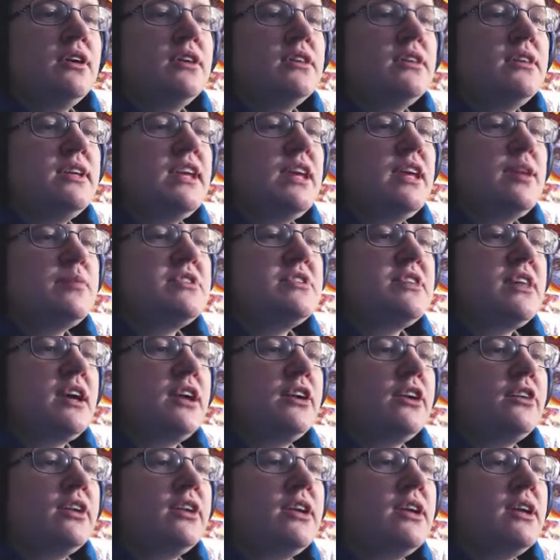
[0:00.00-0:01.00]
The name is
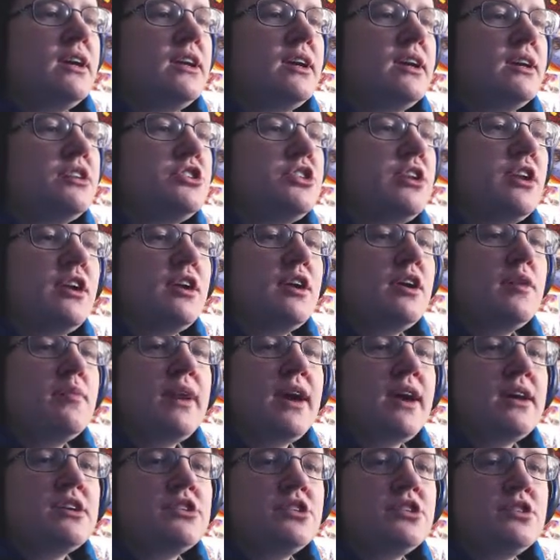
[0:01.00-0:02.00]
Thancred, and I share a
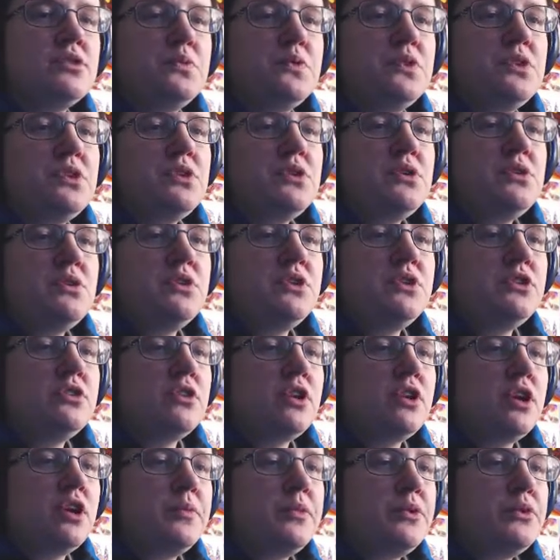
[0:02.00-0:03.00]
passion with you and
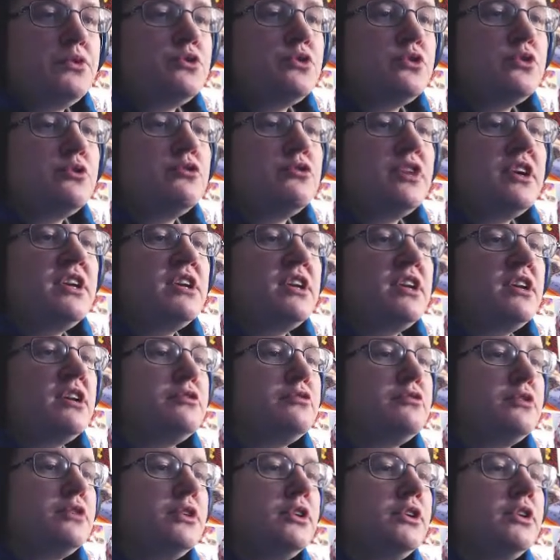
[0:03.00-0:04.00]
our mutual friend here
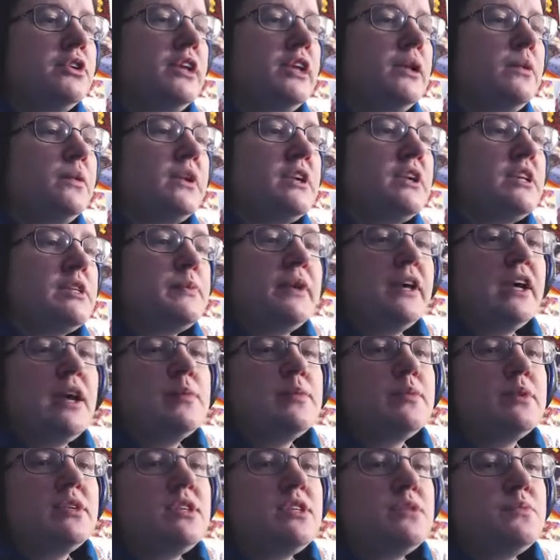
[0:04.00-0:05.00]
for learning what has become
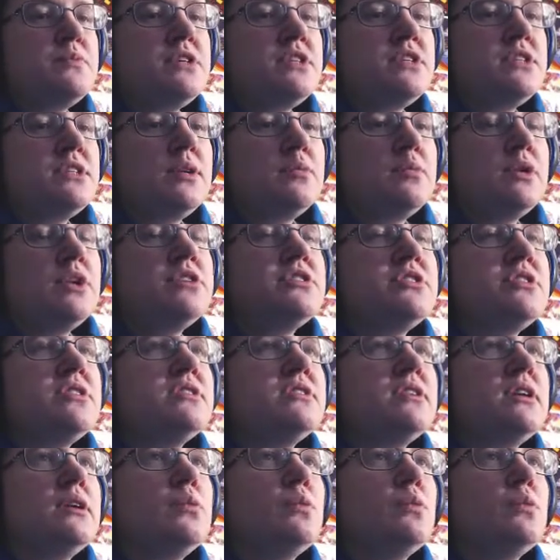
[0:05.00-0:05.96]
of these missing persons, and